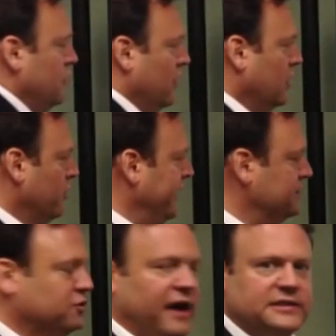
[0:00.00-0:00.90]
you can create a
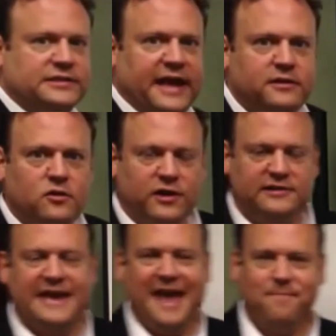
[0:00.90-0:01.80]
trust that you can
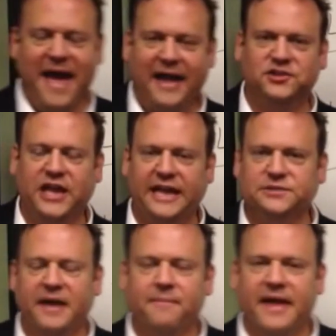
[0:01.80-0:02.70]
take back,
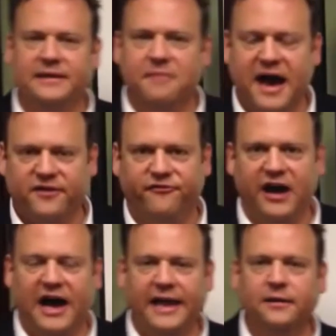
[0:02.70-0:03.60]
change, and then
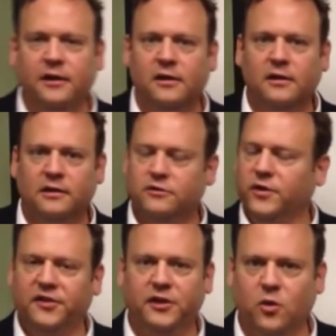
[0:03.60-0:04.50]
modify, do
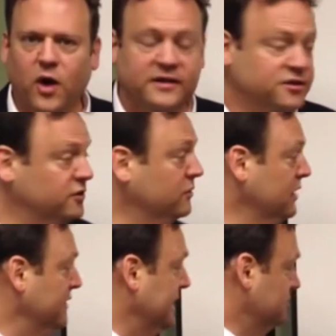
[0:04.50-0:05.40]
anything you want it to.
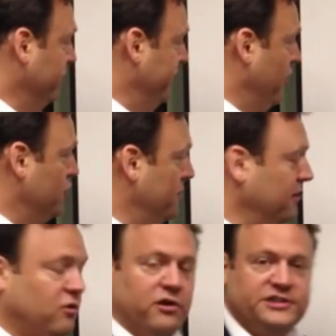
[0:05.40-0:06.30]
That's
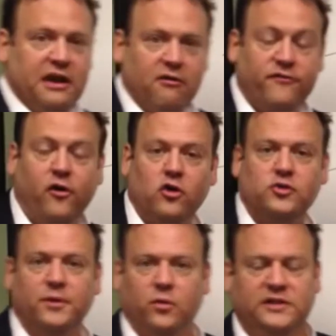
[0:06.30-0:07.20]
revocable, or it's
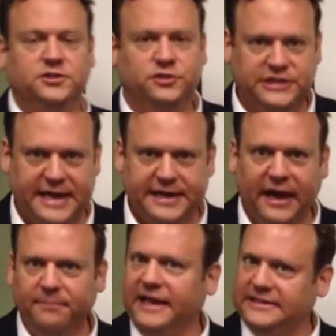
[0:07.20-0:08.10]
irrevocable. Once you set it
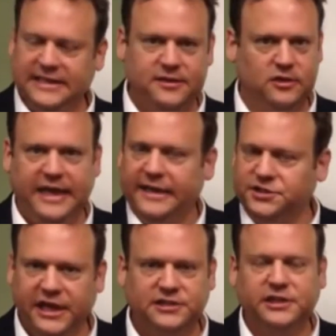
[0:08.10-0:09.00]
up, that's it. You can't
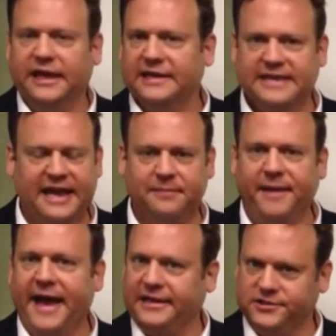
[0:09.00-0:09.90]
change it, can't take it
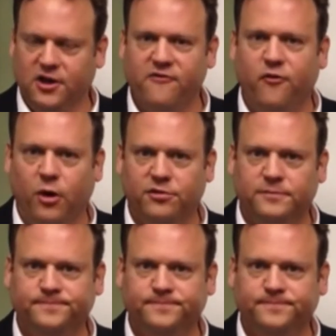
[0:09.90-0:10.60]
back, and so forth.